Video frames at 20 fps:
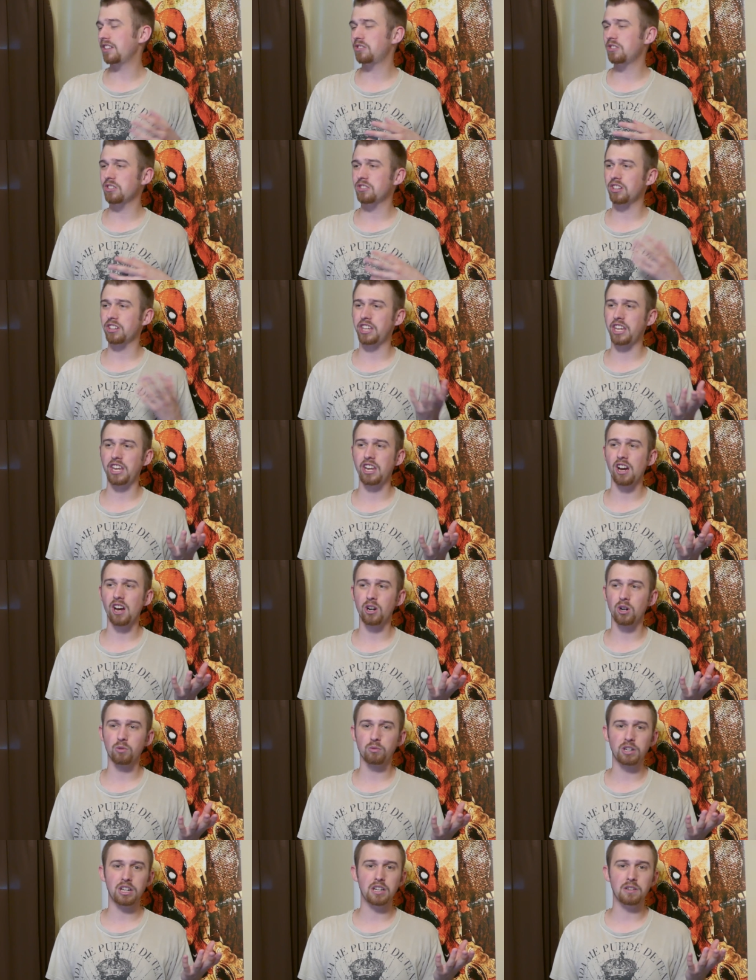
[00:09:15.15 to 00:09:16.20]
It's just a
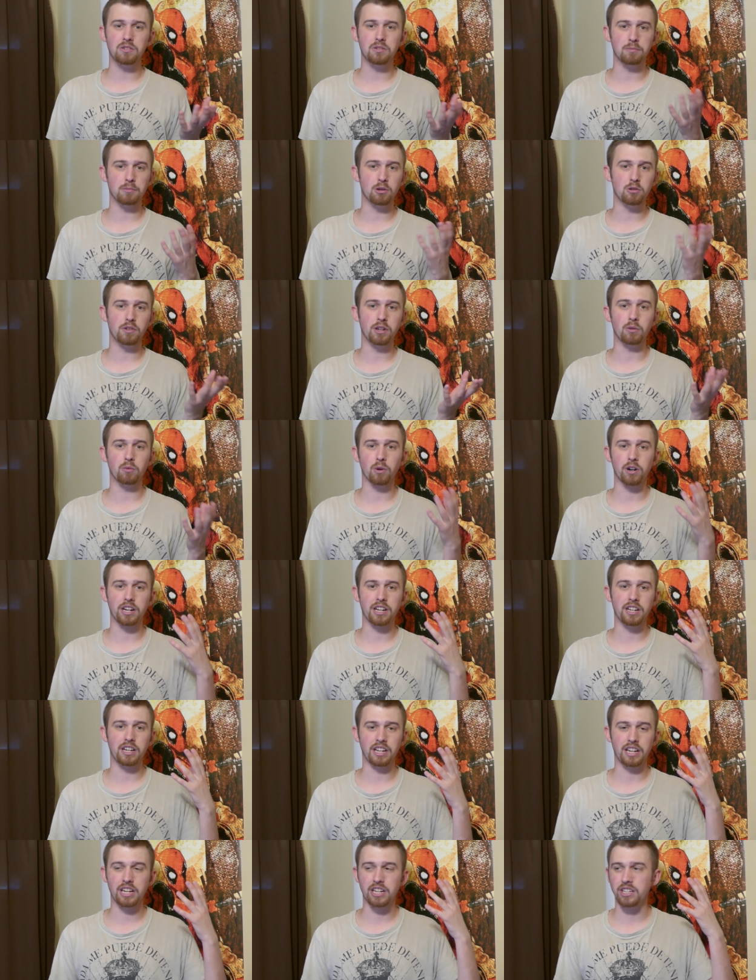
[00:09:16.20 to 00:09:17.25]
Keanu Reeves movie where
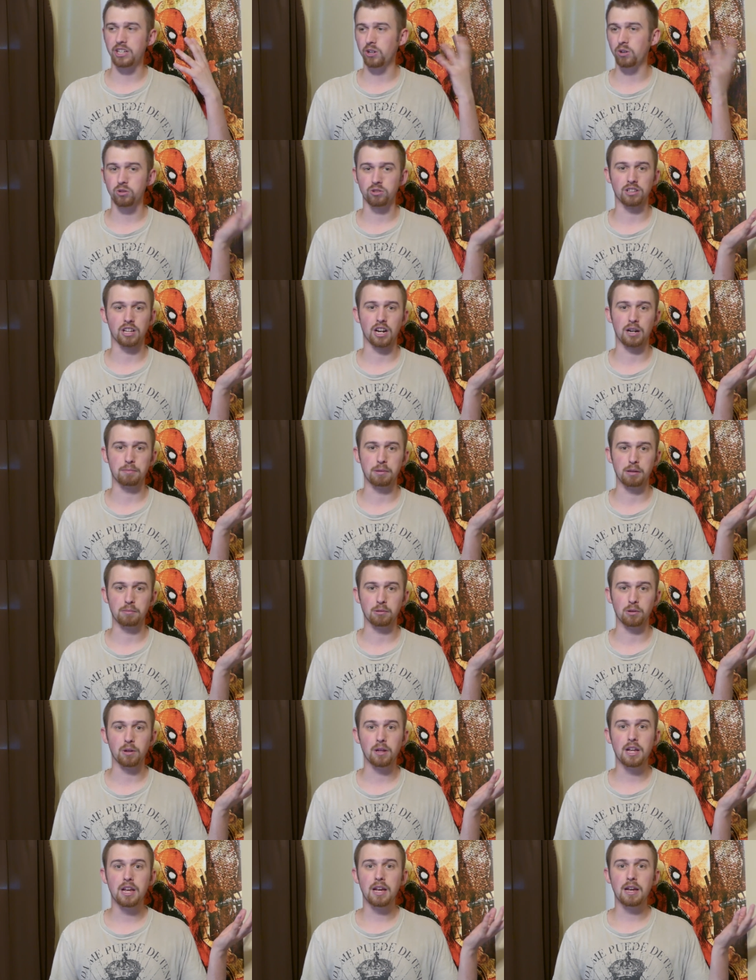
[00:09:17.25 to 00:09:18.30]
he kills a lot of
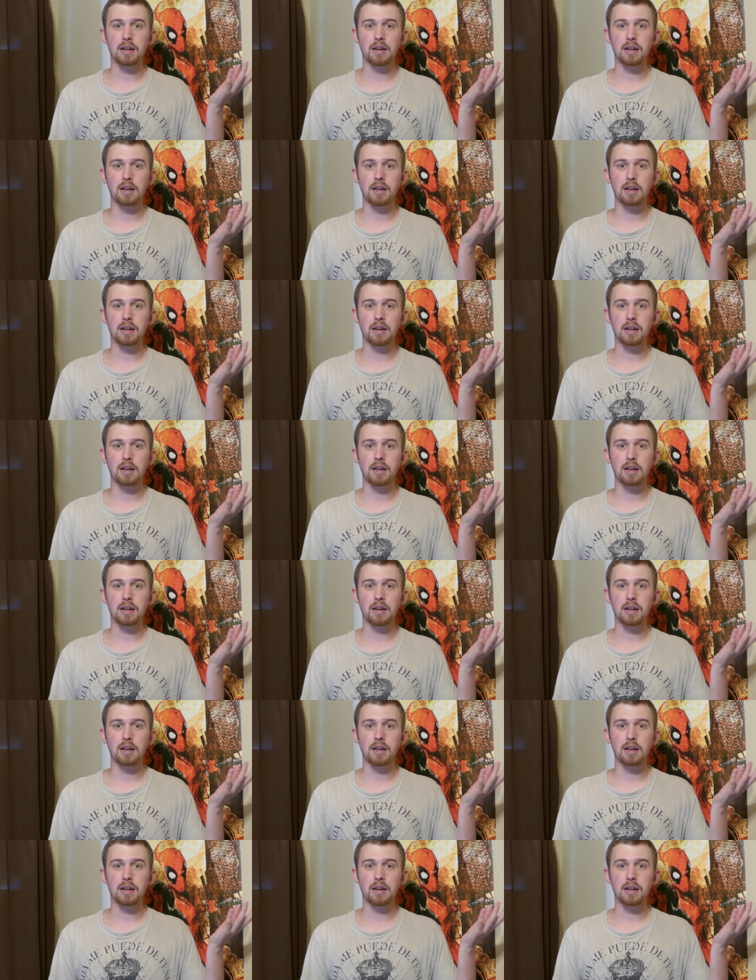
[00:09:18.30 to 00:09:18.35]
people.